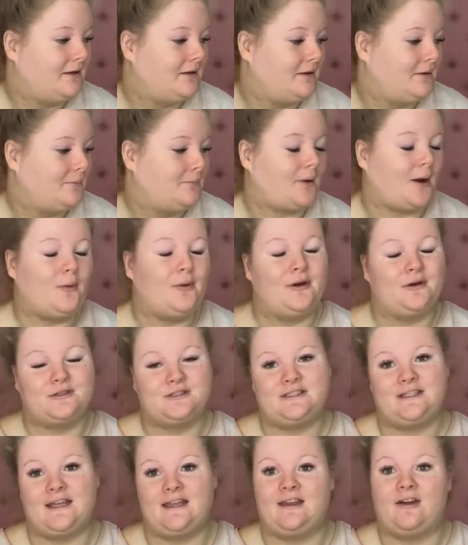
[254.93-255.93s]
But we'll
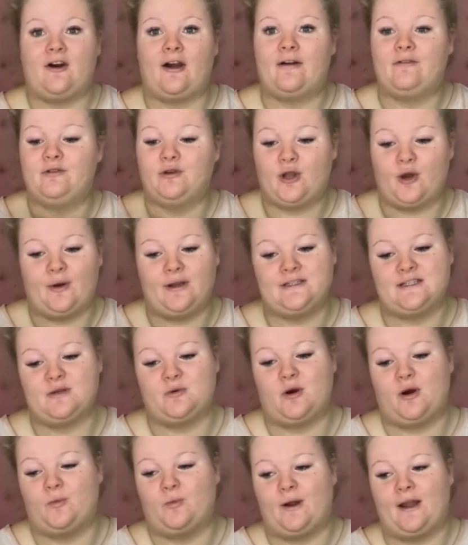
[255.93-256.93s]
see. I have no idea
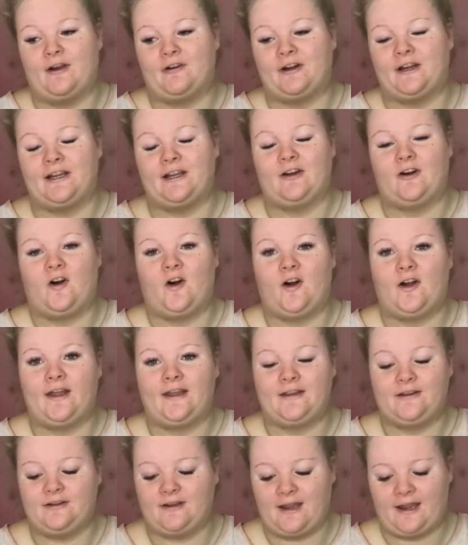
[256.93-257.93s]
what I'm wearing.
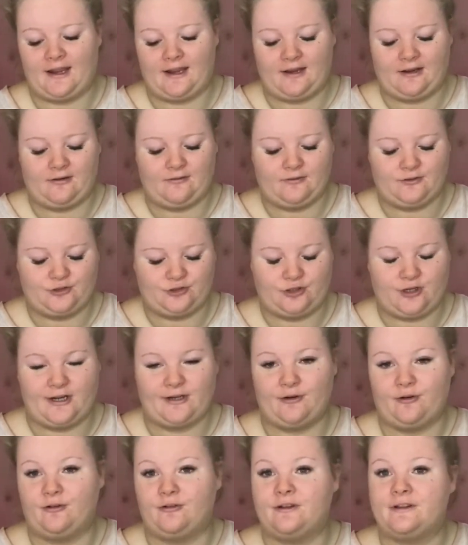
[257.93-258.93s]
I have tried
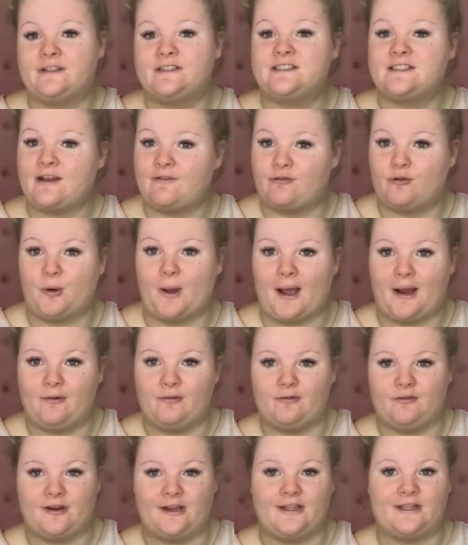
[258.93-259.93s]
on several
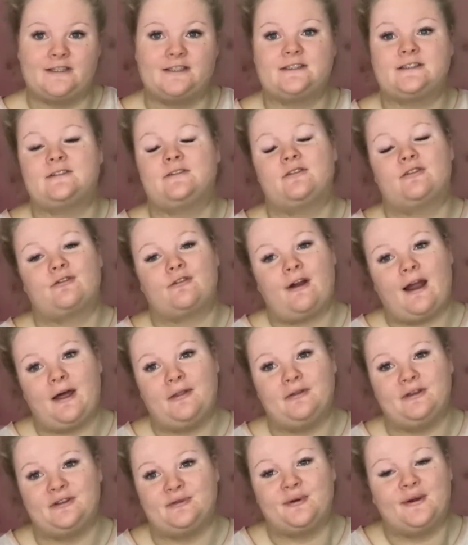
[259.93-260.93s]
outfits throughout
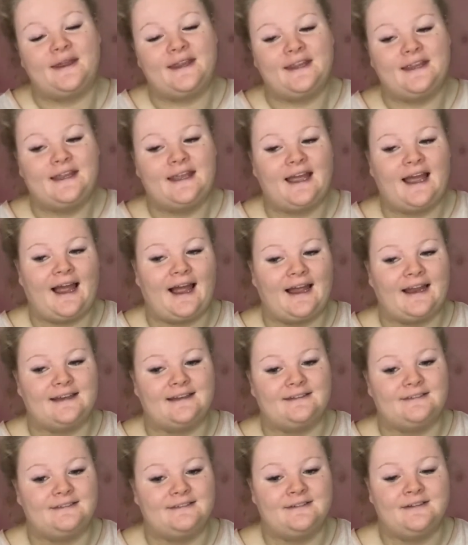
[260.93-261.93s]
this week
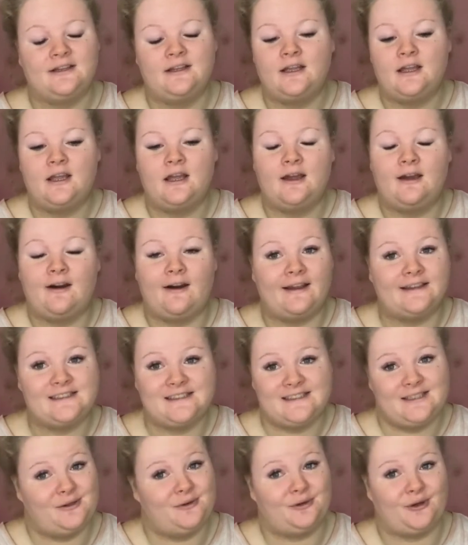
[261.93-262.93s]
and I
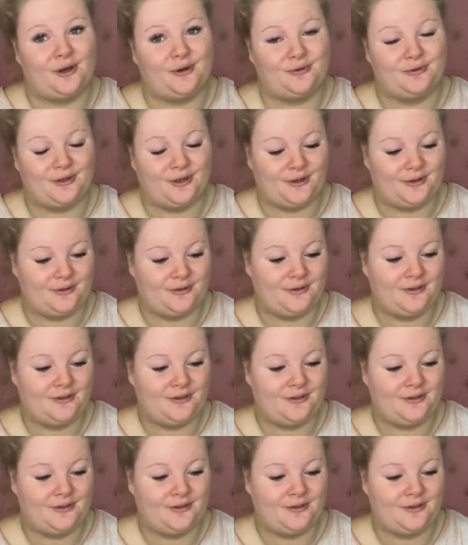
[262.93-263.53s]
still don't know.